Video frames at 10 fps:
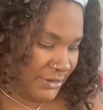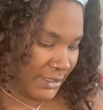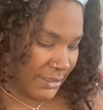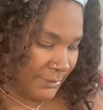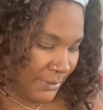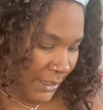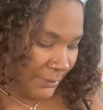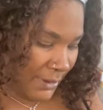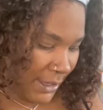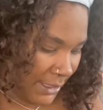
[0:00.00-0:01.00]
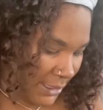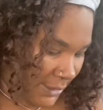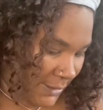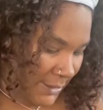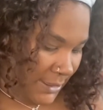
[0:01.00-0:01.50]
got the back
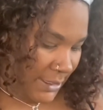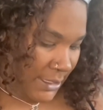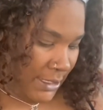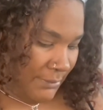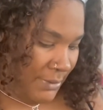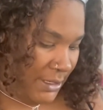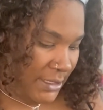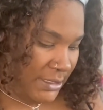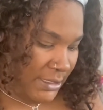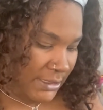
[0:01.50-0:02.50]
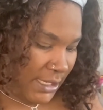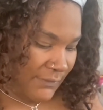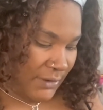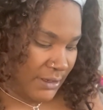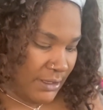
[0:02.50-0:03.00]
pocket. But it does have
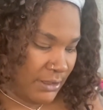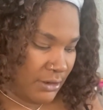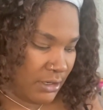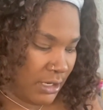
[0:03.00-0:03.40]
another